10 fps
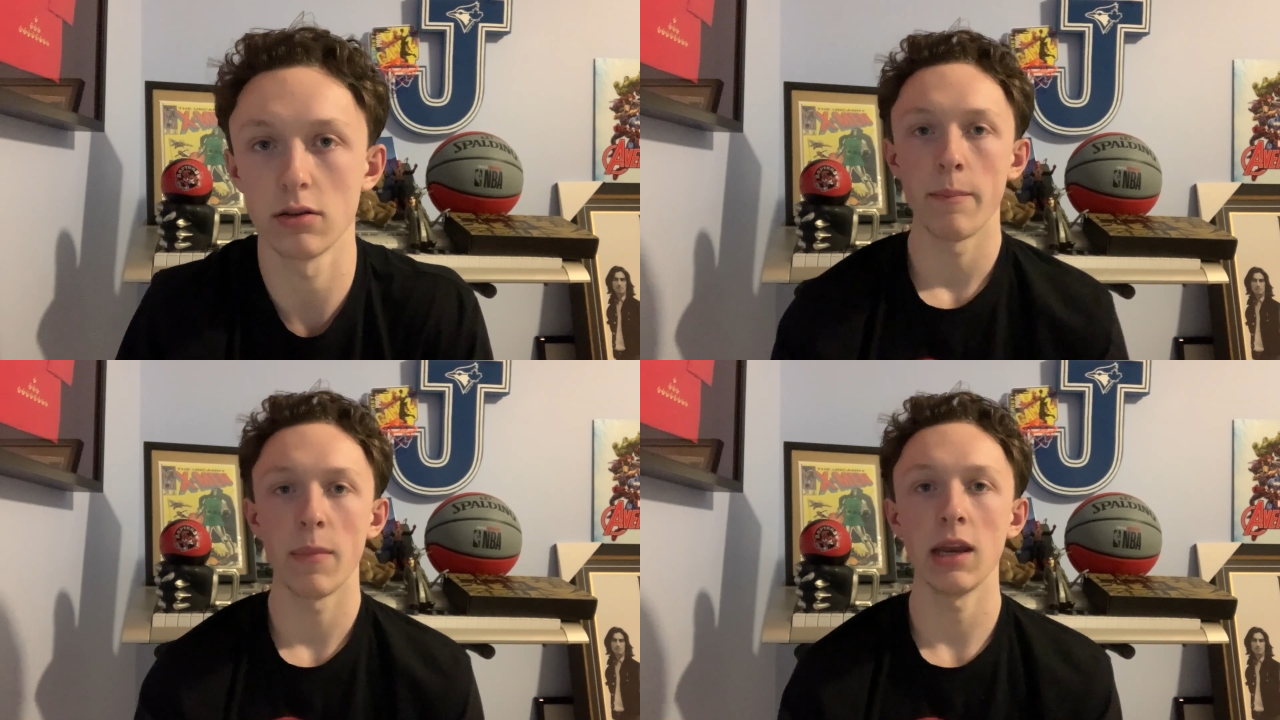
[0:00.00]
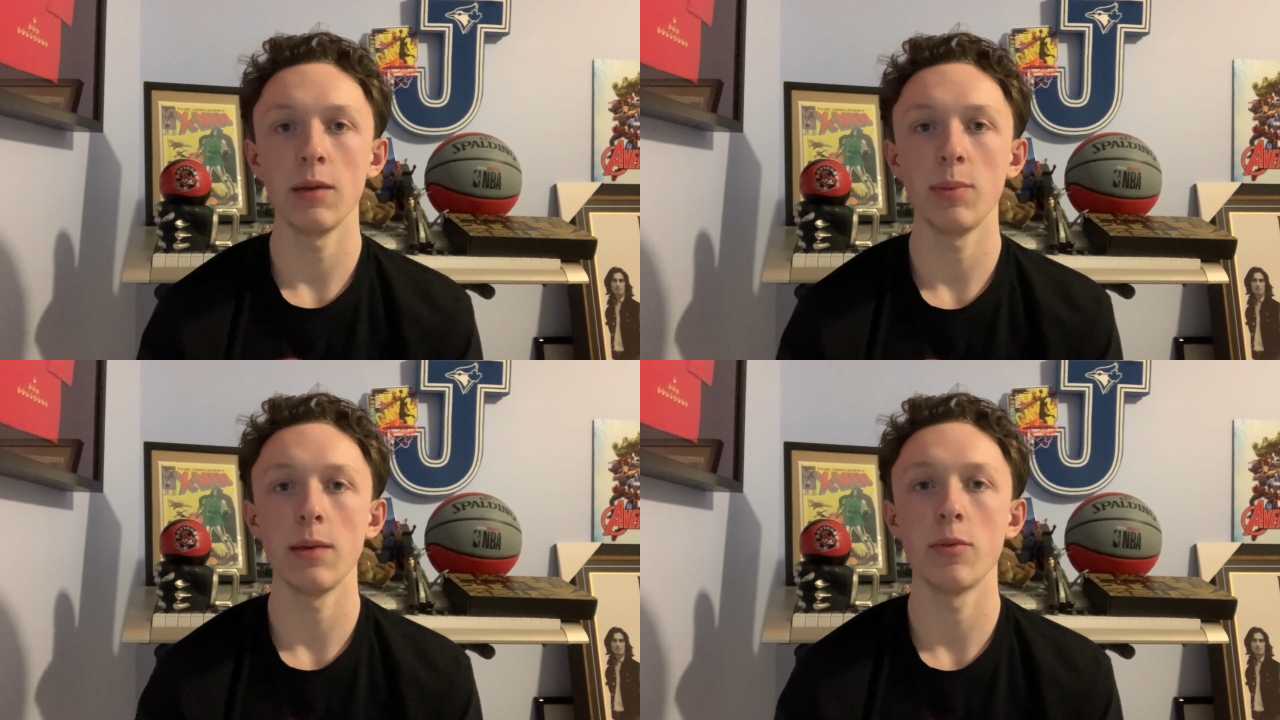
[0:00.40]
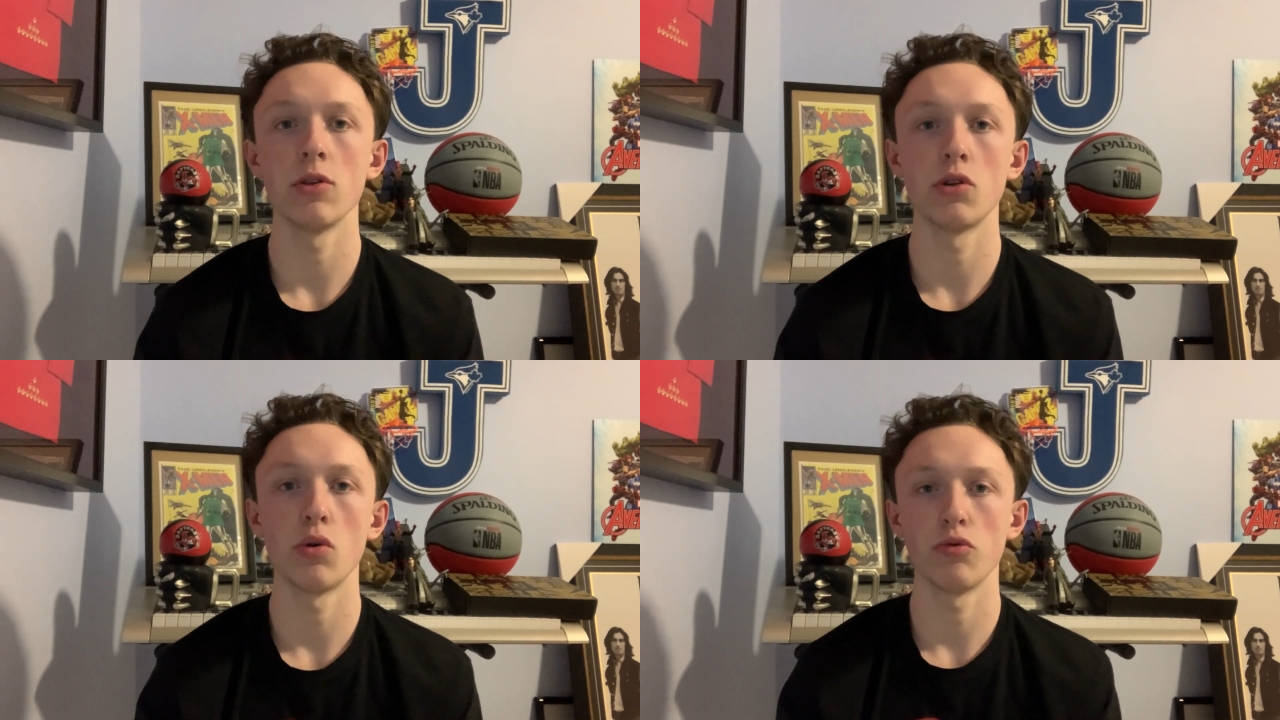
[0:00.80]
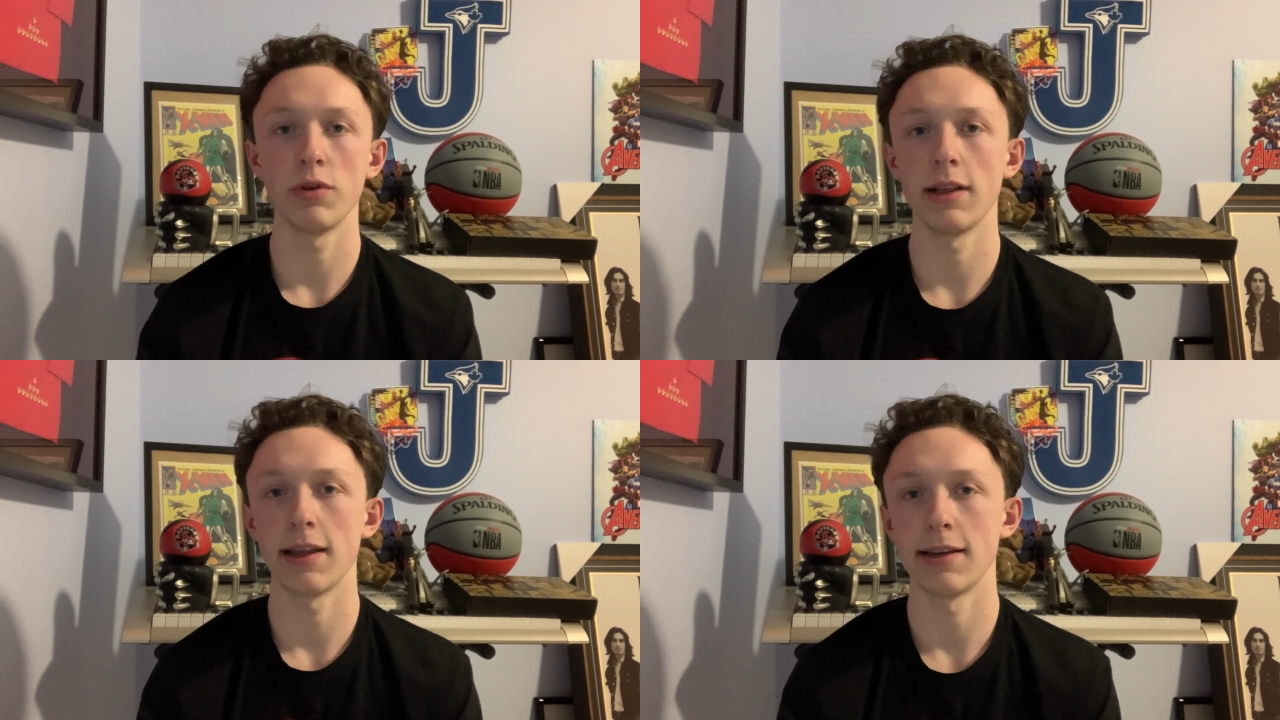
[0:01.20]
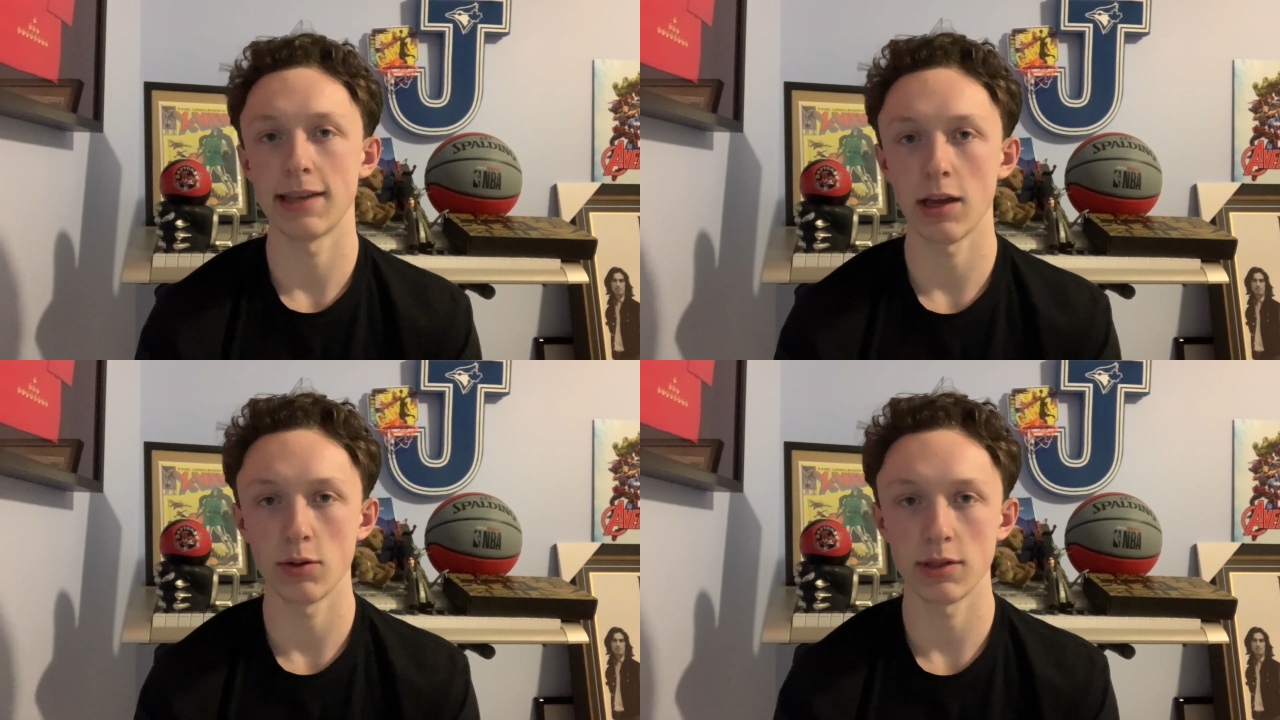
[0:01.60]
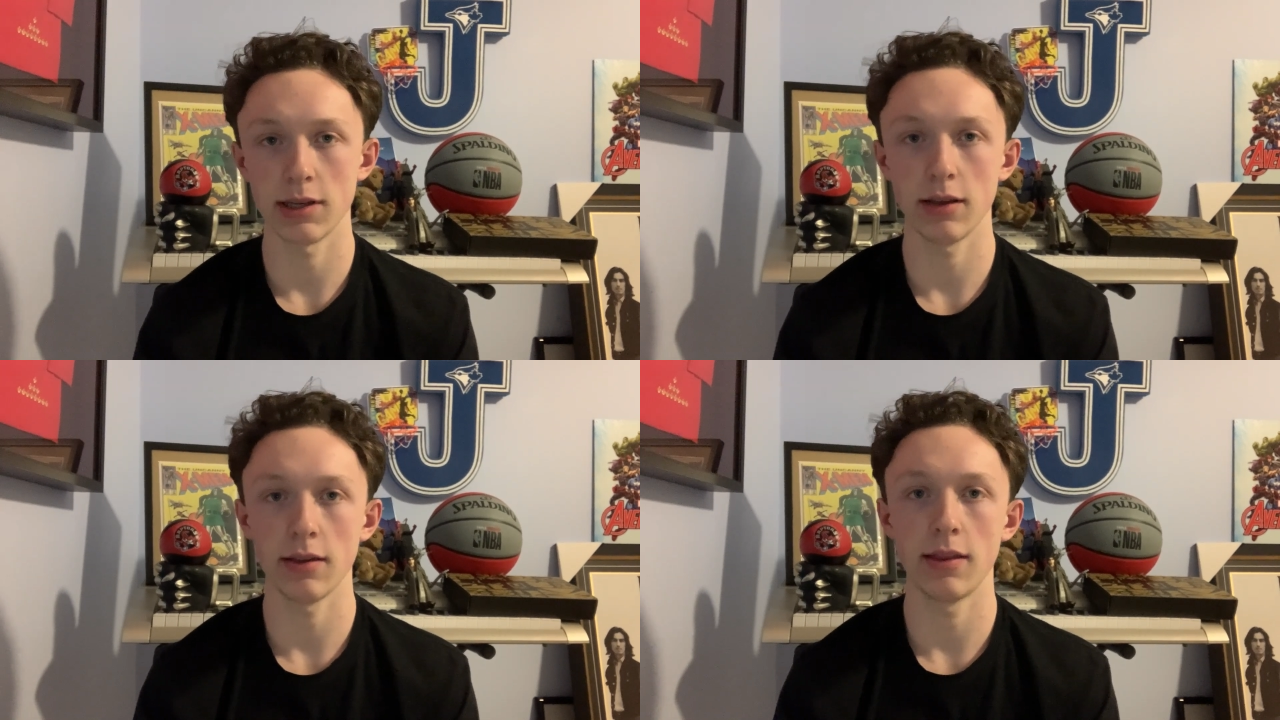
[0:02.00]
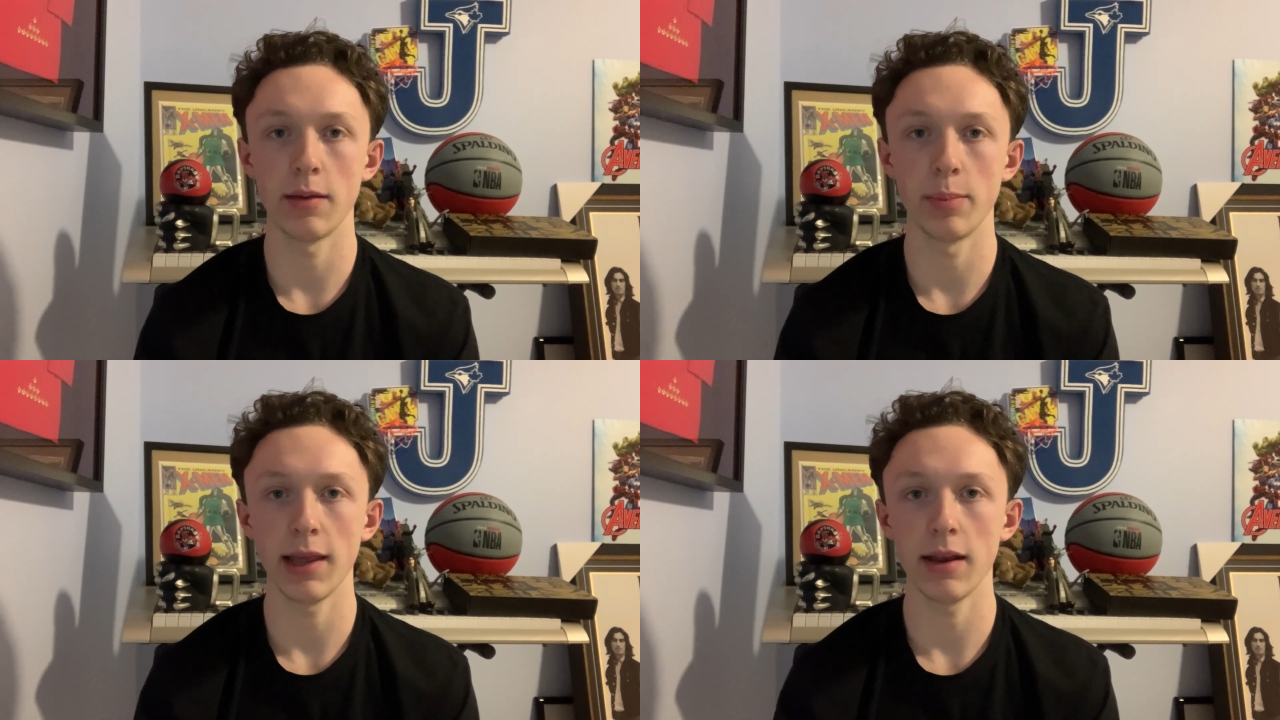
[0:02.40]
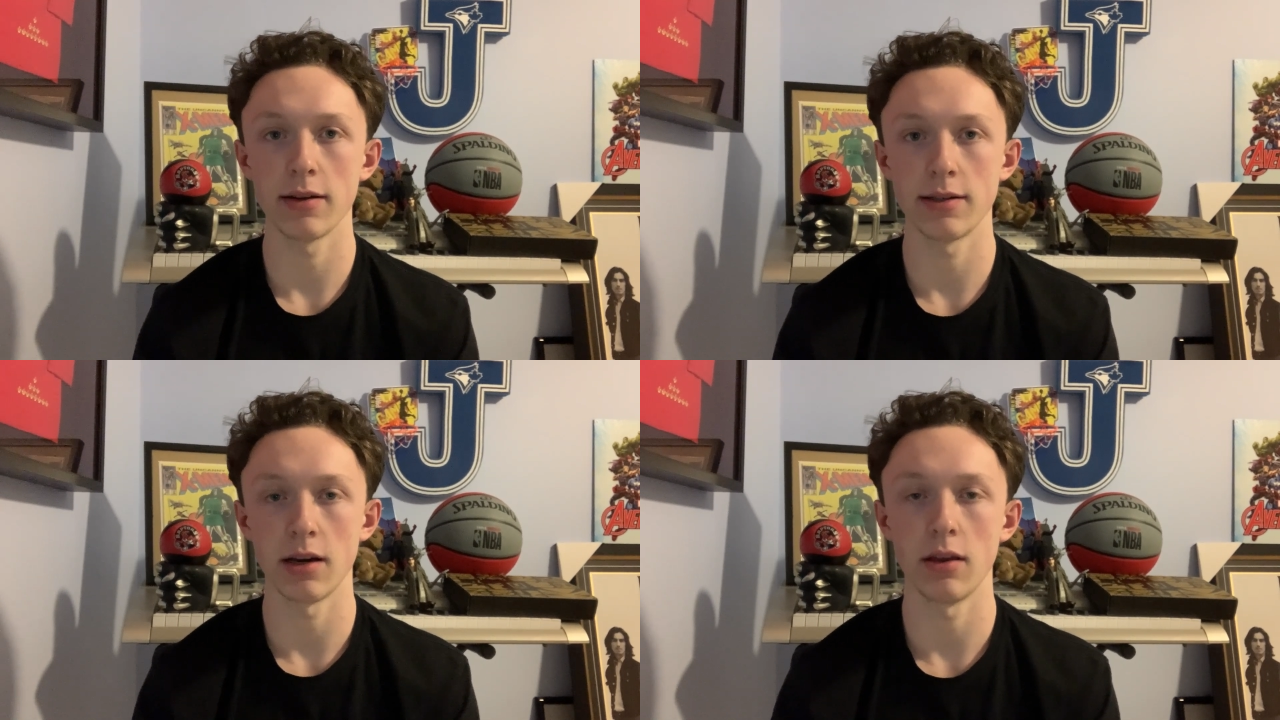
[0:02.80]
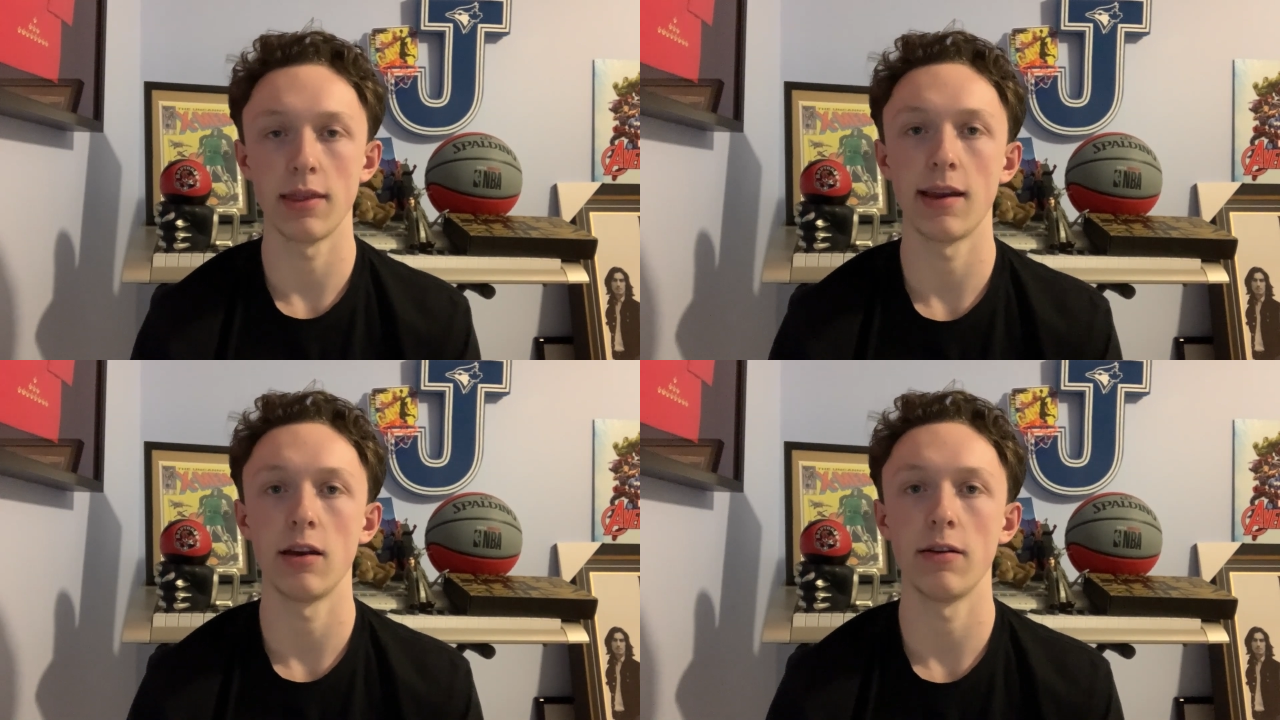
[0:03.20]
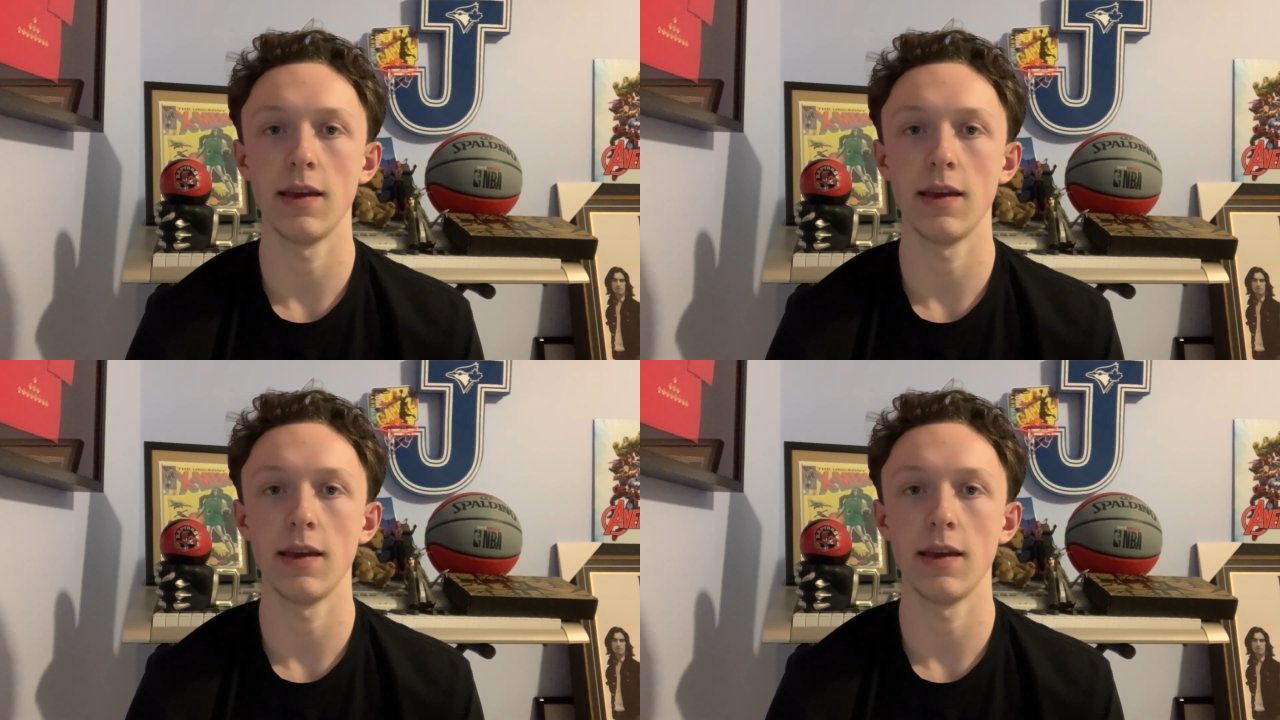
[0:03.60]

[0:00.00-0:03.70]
Many people don't realize how skilled the players are that are